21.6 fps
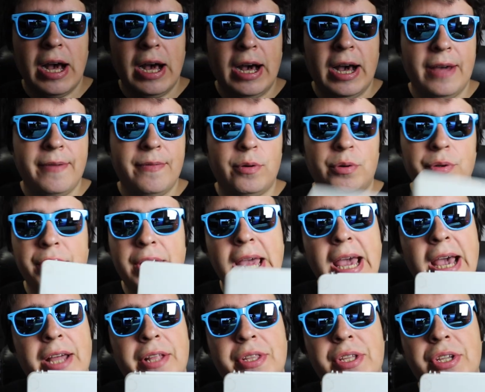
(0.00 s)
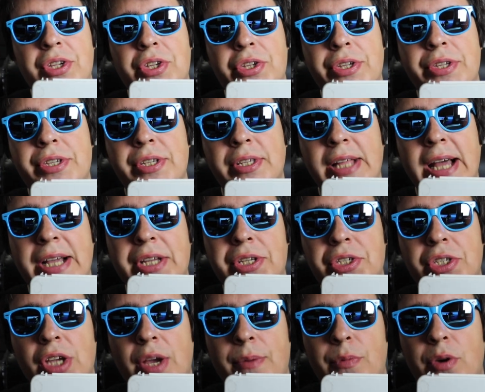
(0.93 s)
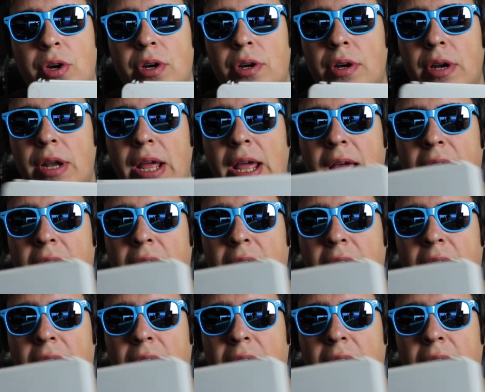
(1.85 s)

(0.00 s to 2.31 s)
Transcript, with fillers: I've only had this since last summer,